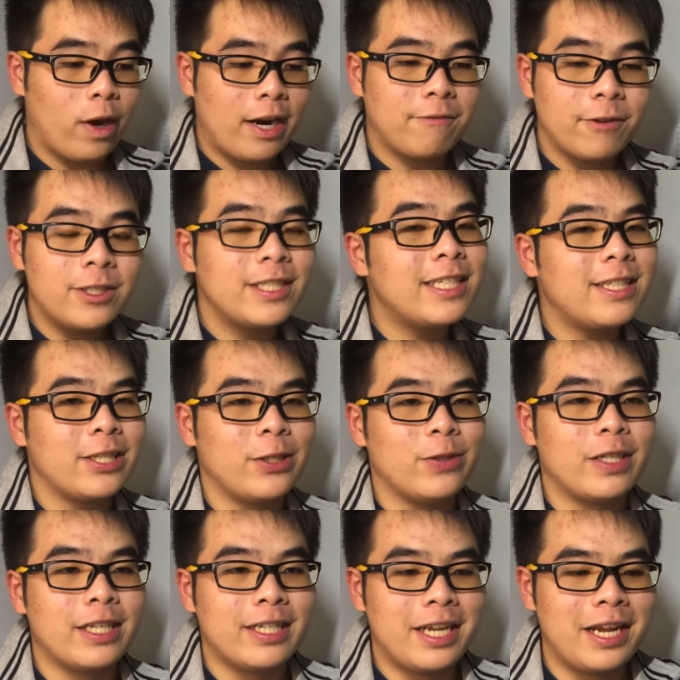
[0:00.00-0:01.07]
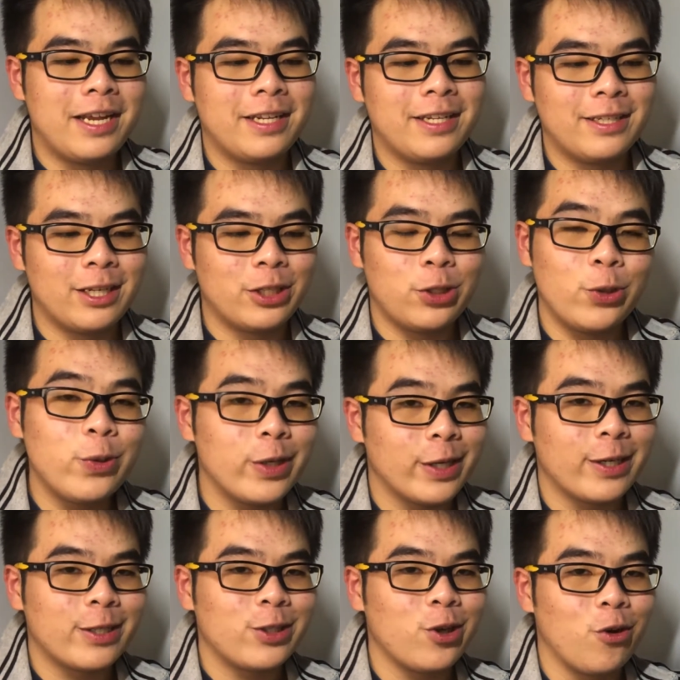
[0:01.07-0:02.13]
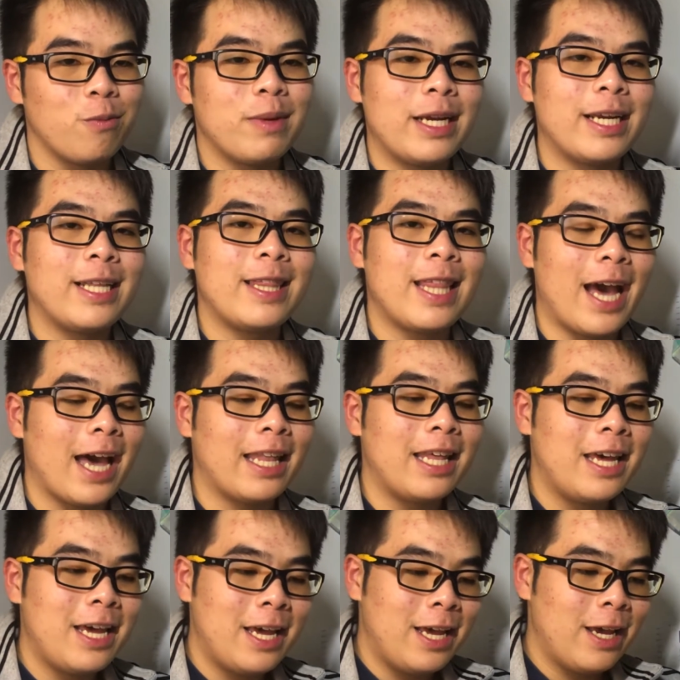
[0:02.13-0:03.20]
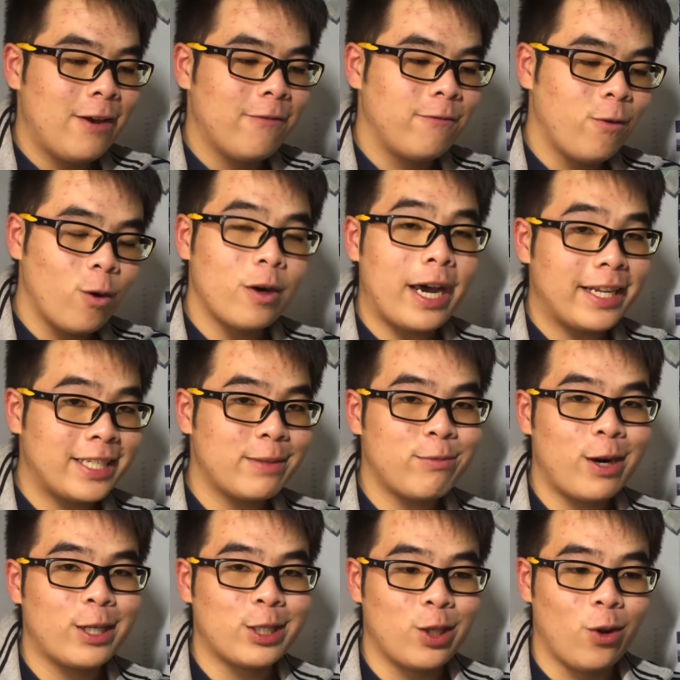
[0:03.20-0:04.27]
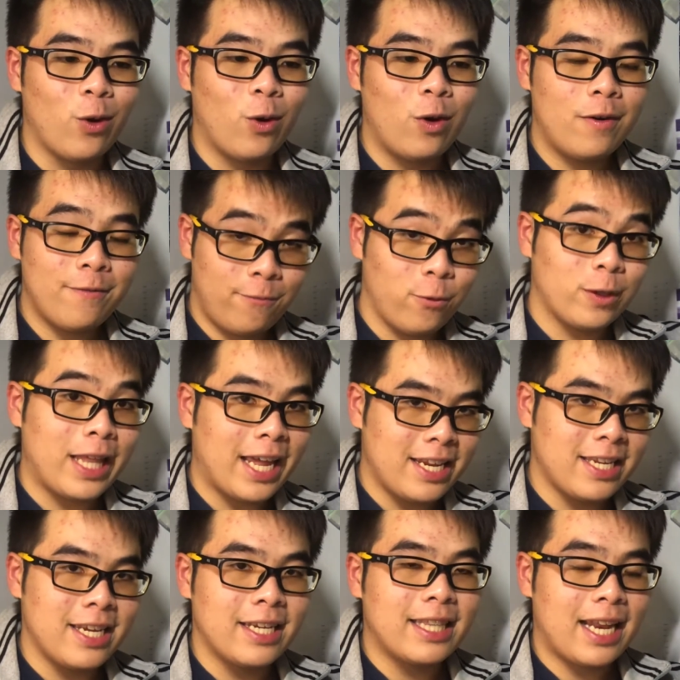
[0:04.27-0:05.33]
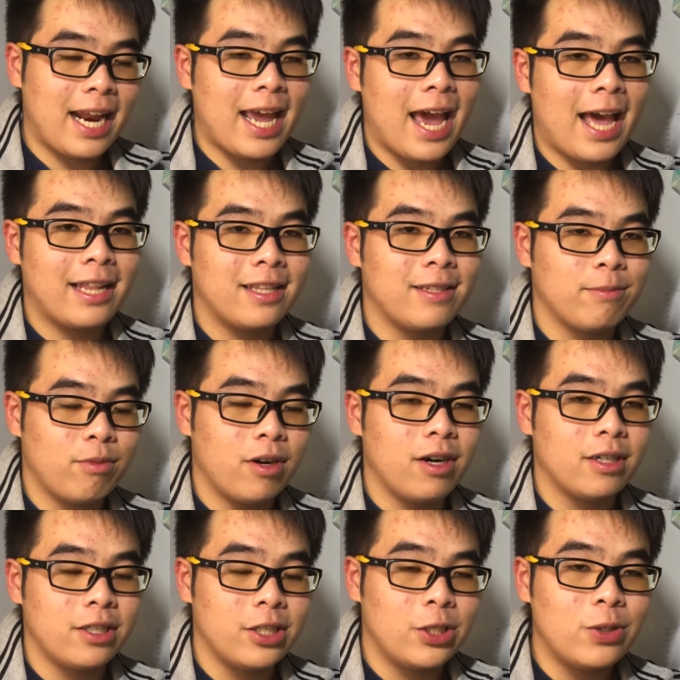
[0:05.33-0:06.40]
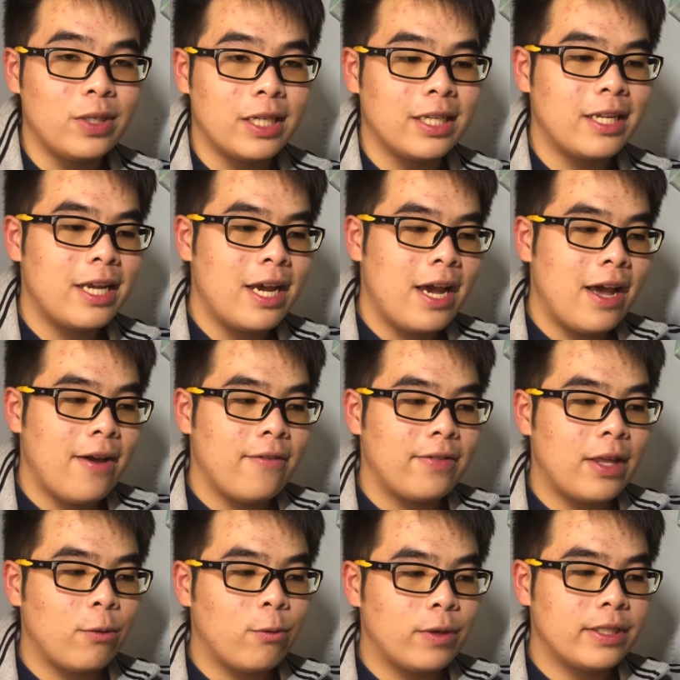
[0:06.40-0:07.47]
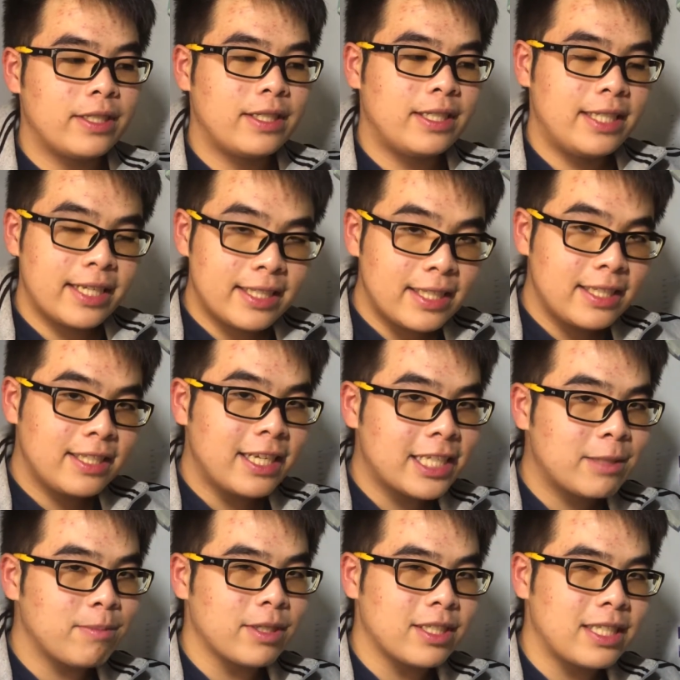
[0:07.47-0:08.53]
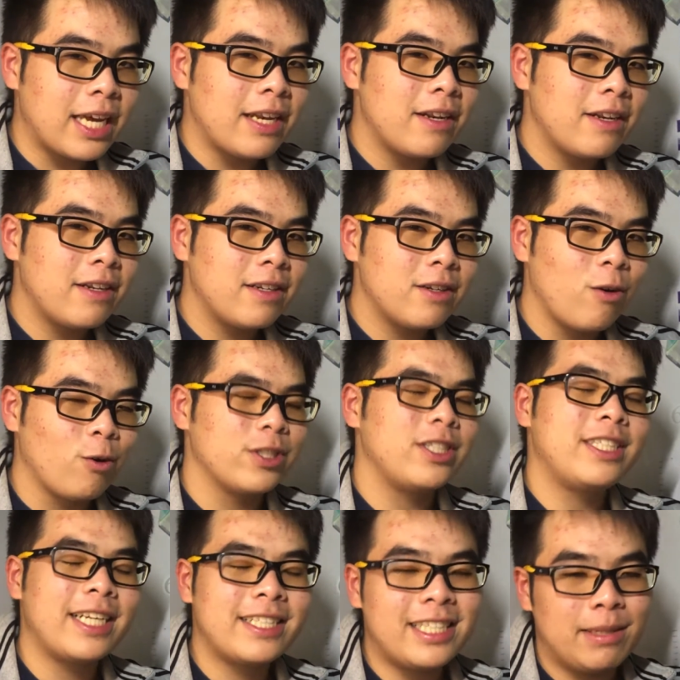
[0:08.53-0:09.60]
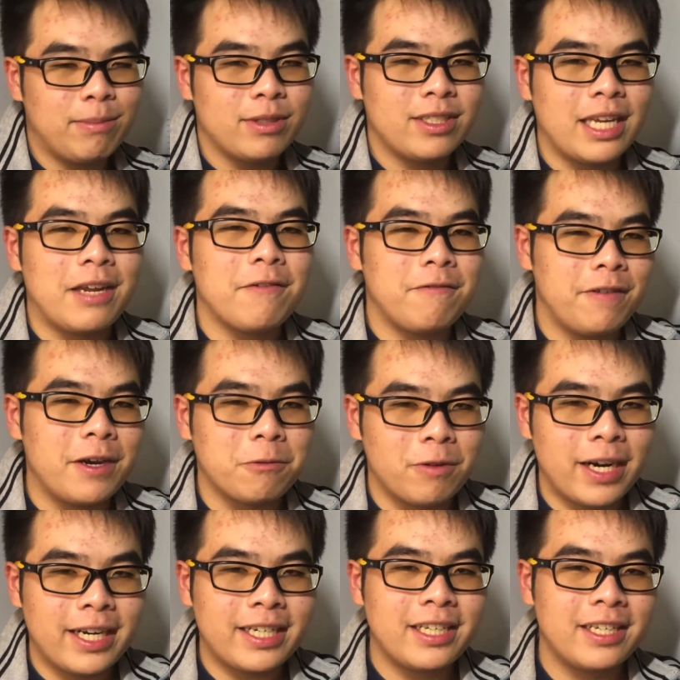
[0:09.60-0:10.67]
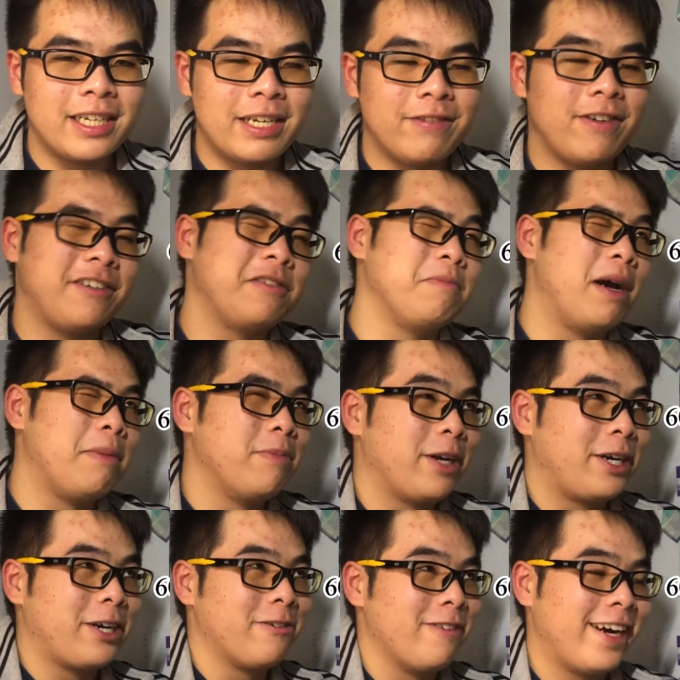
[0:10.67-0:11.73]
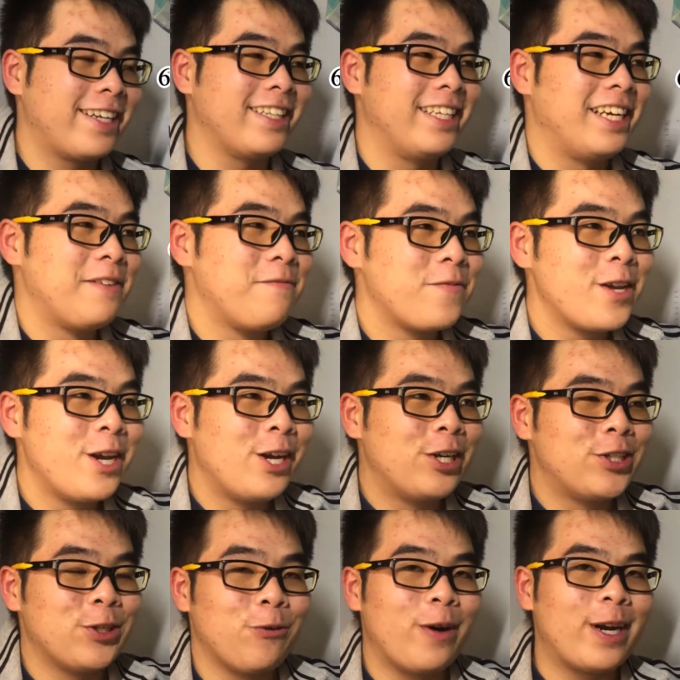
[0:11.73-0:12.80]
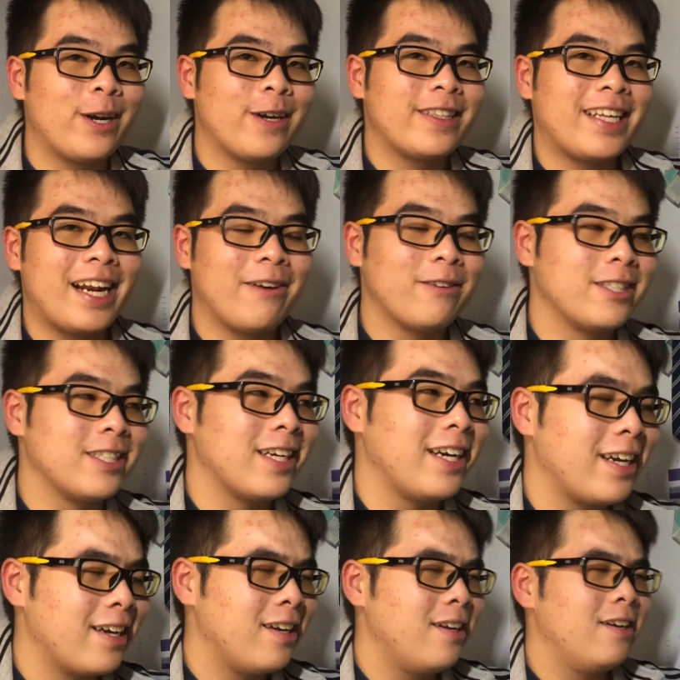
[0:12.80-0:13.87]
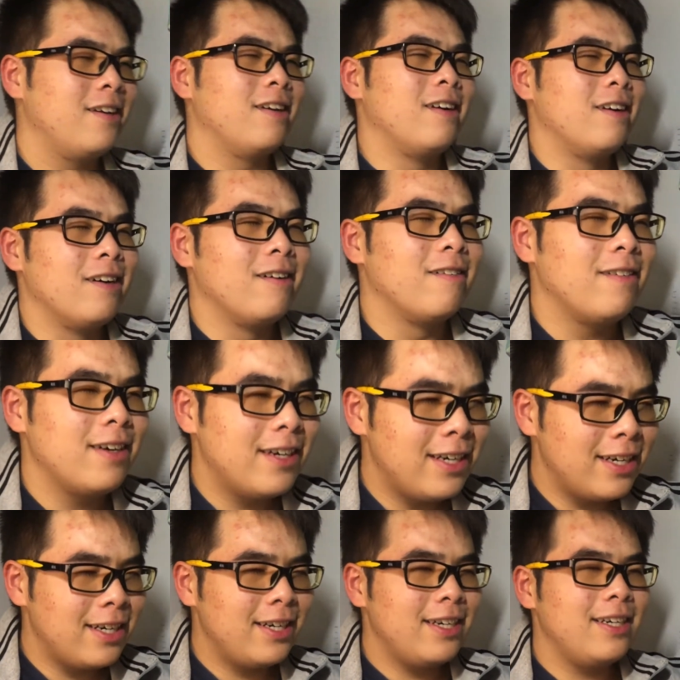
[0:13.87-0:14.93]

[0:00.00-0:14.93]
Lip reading: When I first did the unit, the tutor told me that for enterprise law, for that year that I had the unit, there was 66% or 60% fail rate, if I remember correctly. So when I heard that, I was like, what?